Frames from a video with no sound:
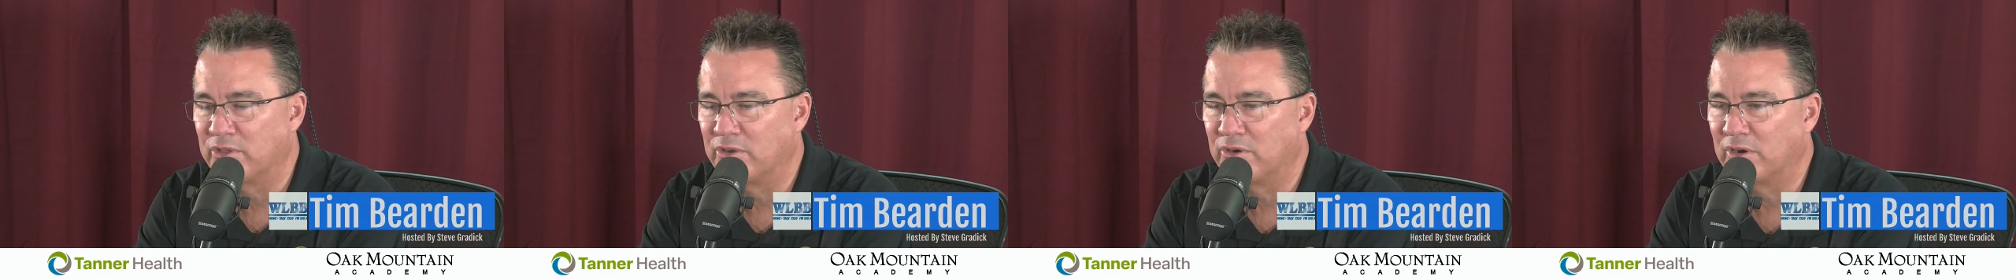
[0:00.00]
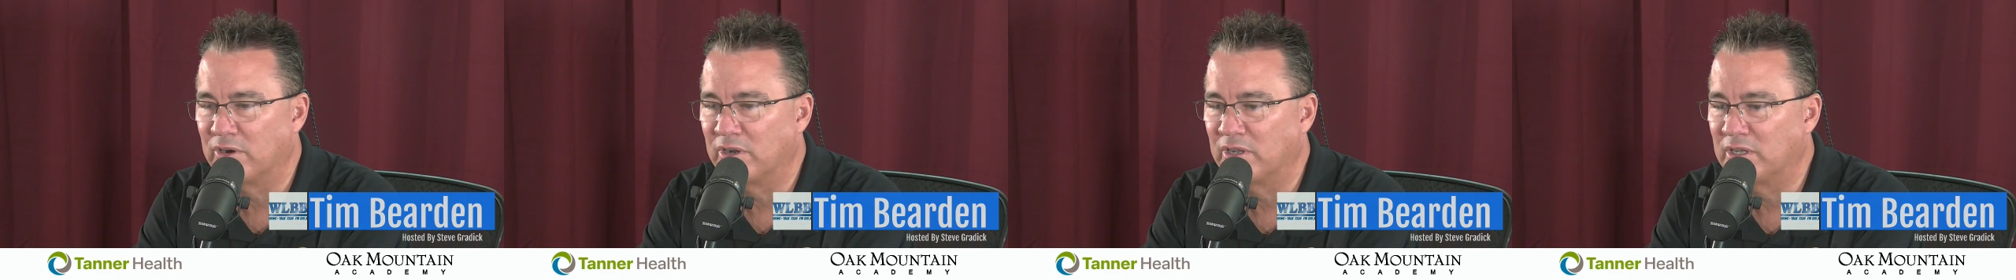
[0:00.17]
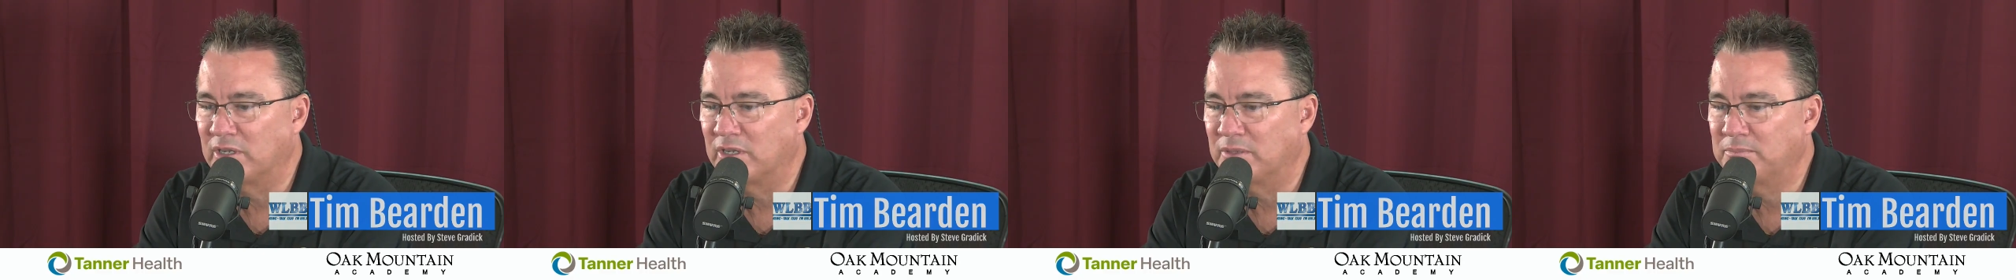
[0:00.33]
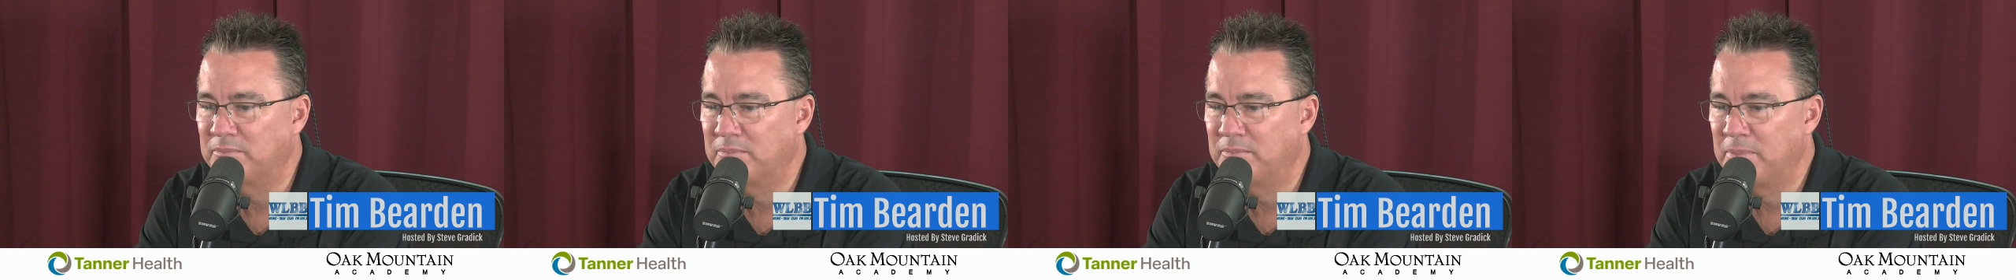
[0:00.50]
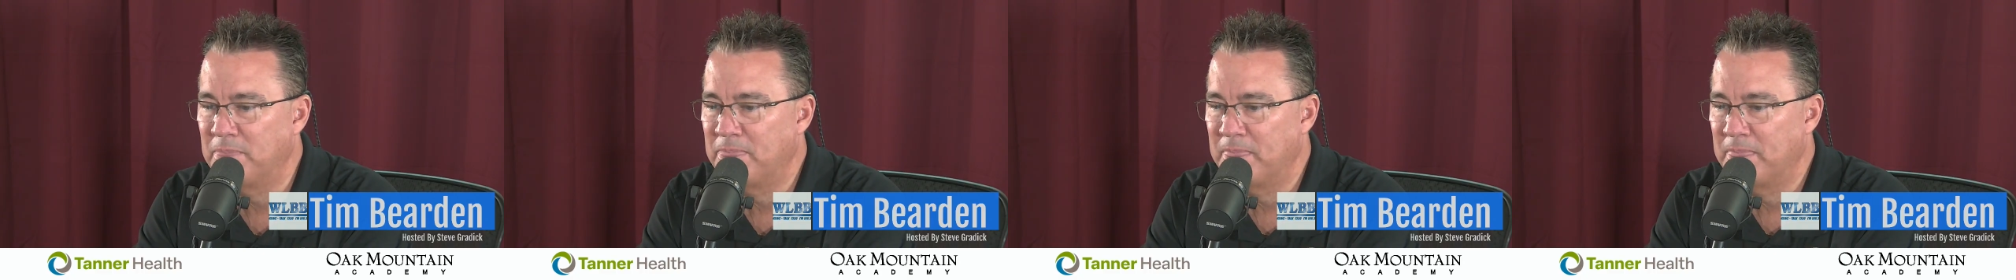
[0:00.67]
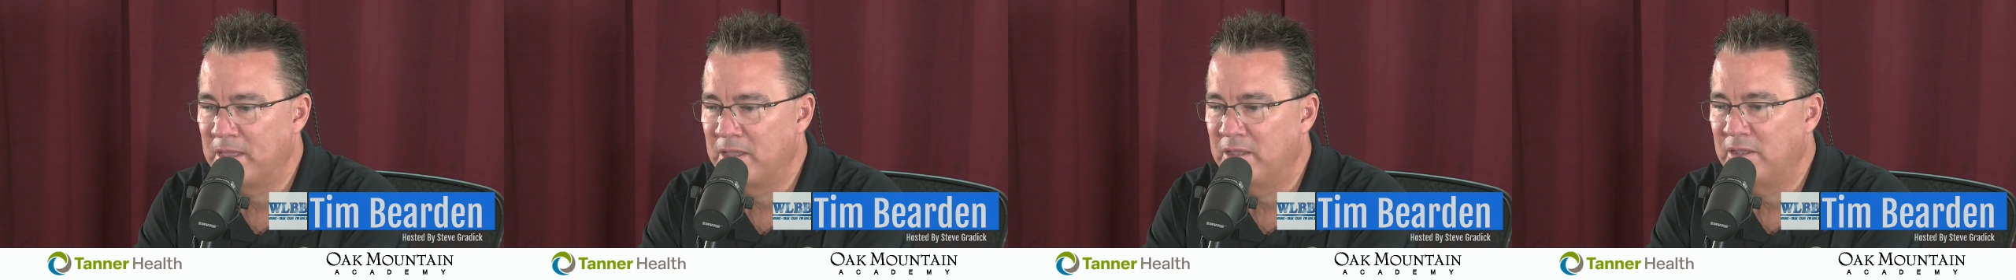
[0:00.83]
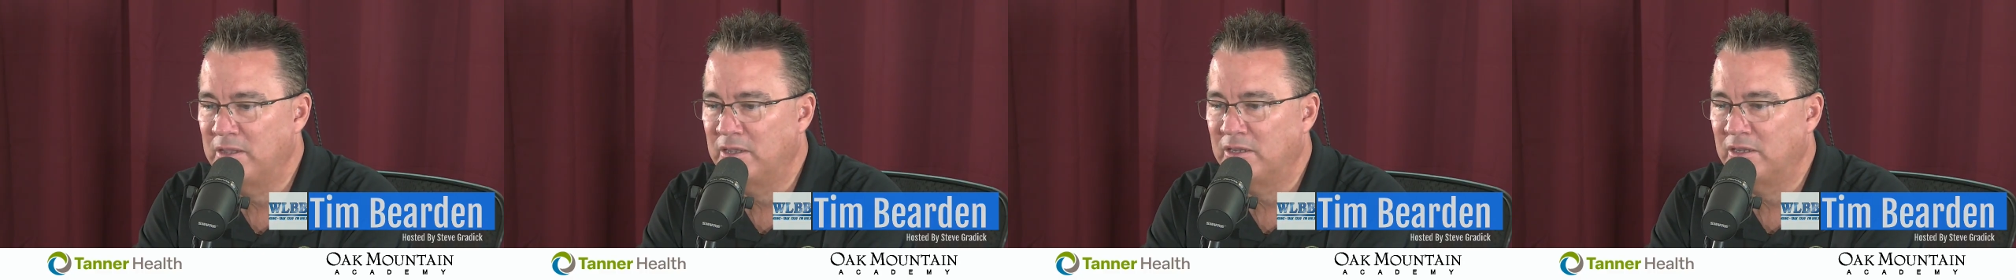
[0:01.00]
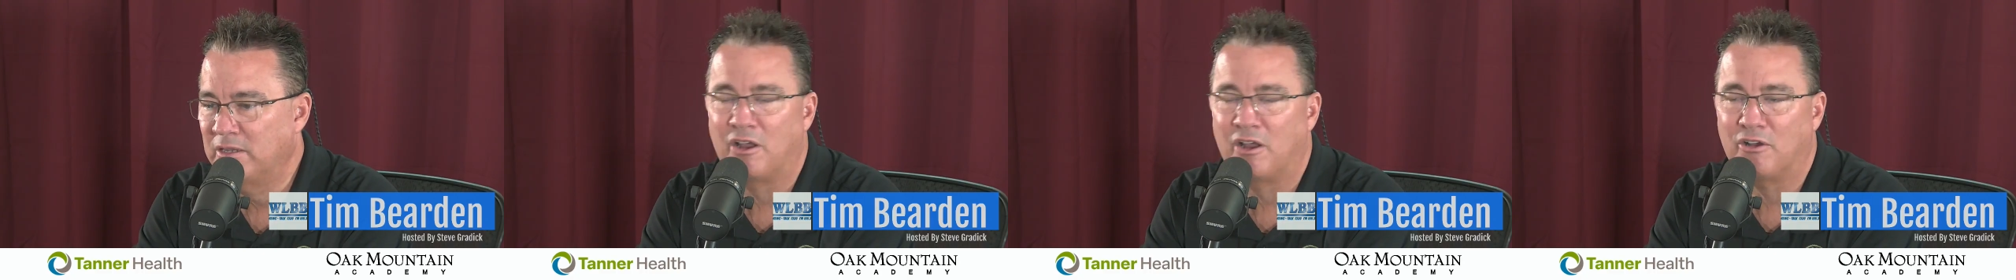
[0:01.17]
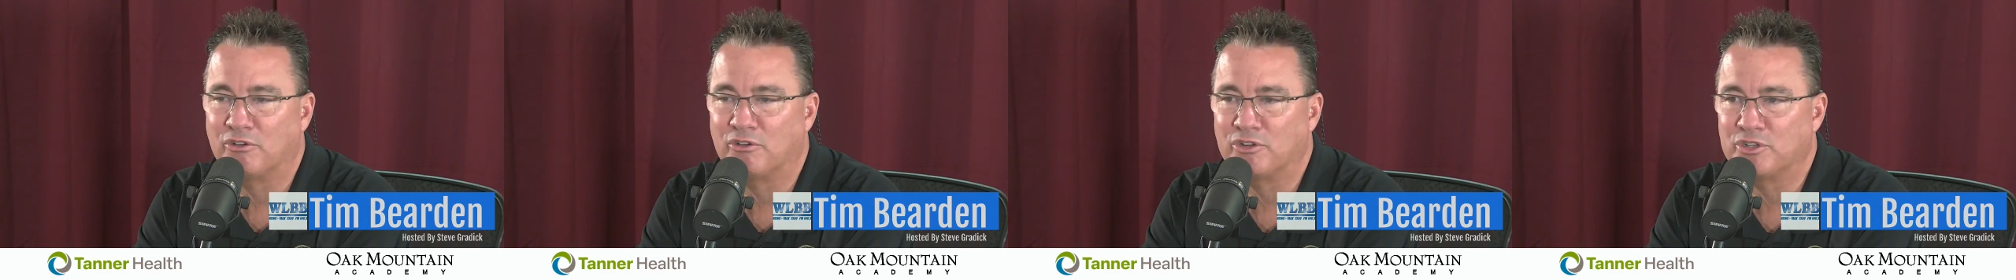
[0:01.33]
our
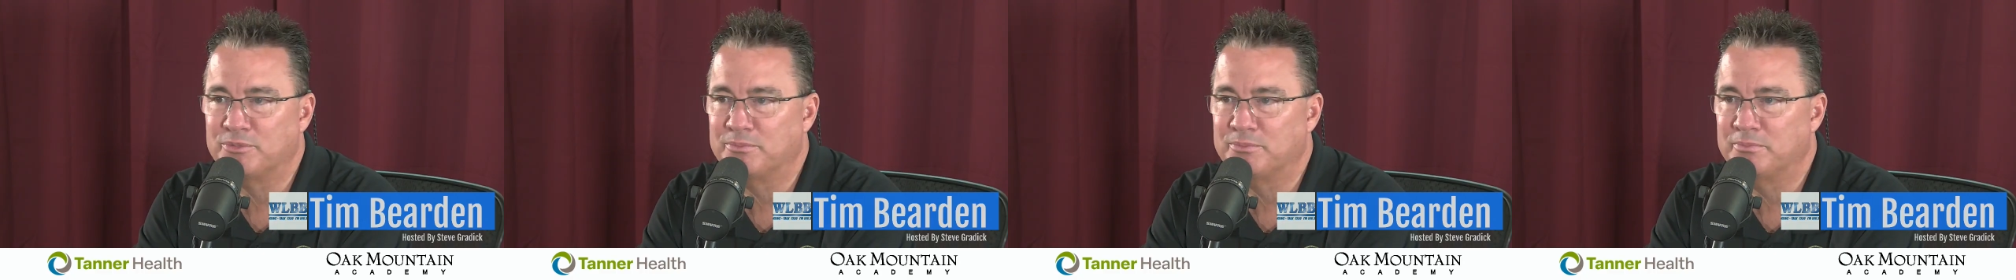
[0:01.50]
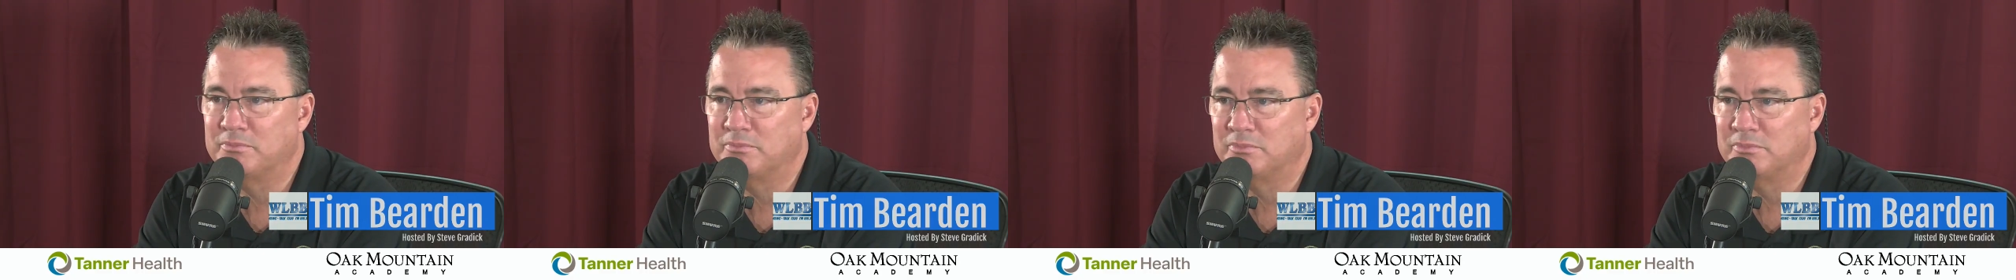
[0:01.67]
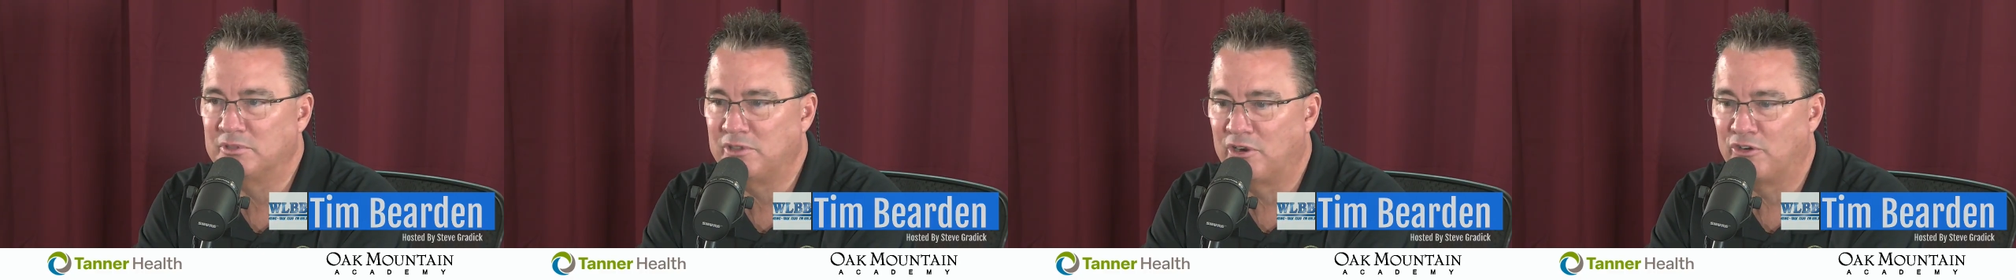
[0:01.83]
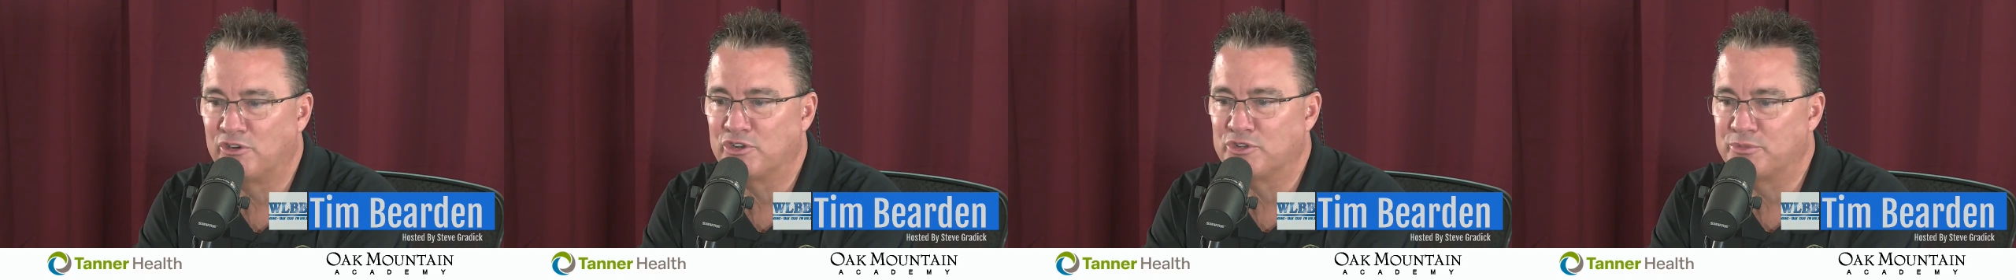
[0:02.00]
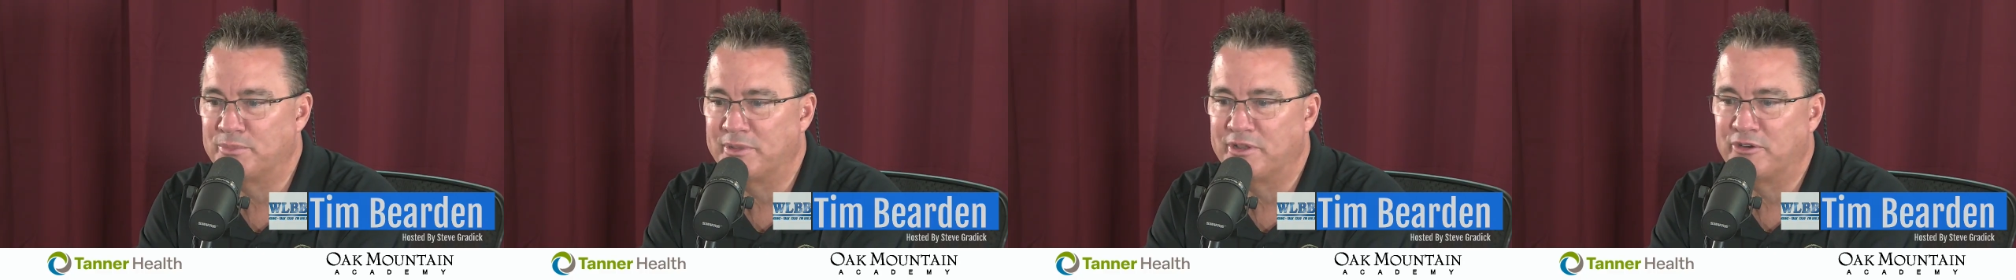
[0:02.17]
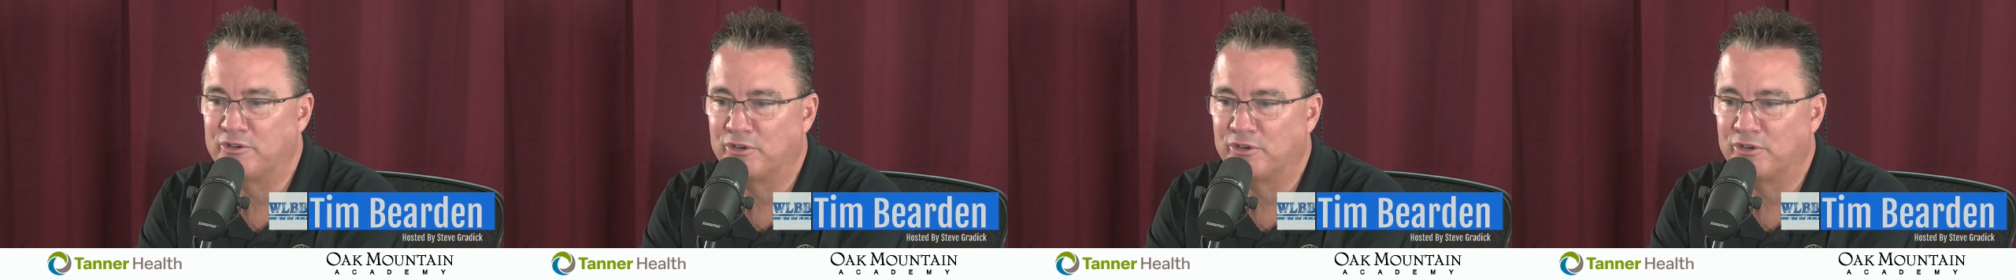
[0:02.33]
congressman